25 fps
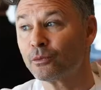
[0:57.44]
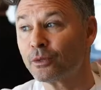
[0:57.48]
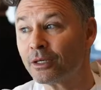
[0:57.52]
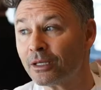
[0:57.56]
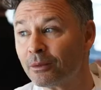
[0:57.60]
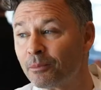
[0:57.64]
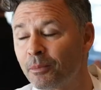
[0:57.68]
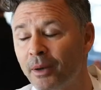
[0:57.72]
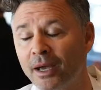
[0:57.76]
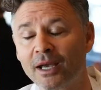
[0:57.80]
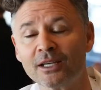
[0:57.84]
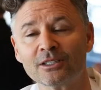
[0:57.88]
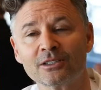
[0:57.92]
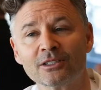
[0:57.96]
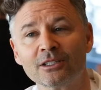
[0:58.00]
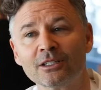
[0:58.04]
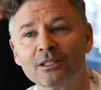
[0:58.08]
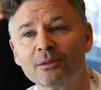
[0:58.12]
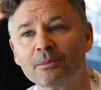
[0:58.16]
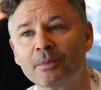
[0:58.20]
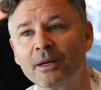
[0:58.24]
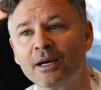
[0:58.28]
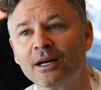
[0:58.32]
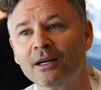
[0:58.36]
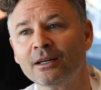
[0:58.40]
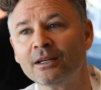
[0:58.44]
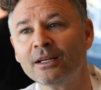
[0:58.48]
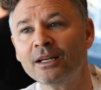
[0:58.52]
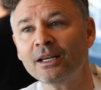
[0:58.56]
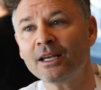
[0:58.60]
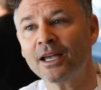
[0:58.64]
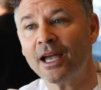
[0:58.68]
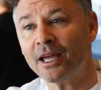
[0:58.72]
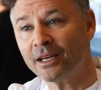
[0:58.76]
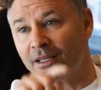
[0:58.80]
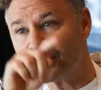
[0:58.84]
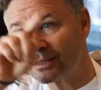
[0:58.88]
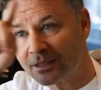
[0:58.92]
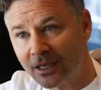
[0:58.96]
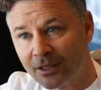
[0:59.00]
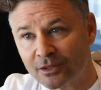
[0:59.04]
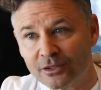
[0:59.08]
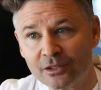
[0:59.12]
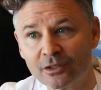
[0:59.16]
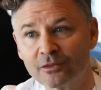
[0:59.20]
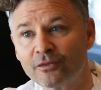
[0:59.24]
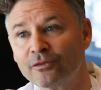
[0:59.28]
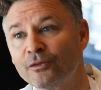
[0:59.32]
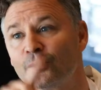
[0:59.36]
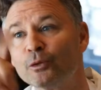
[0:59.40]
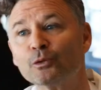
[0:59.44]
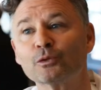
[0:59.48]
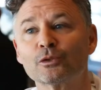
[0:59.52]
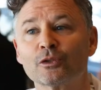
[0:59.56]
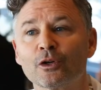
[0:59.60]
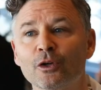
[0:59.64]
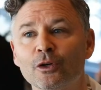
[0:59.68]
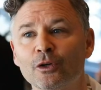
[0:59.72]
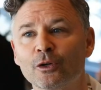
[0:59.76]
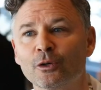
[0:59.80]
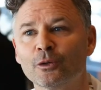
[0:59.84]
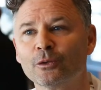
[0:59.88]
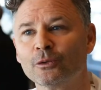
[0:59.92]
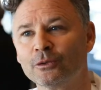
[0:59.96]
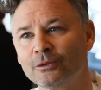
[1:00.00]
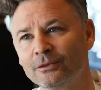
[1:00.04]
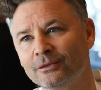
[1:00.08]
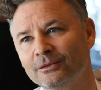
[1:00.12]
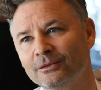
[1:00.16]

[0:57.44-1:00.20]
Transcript: really passionate about, and it does the full circle.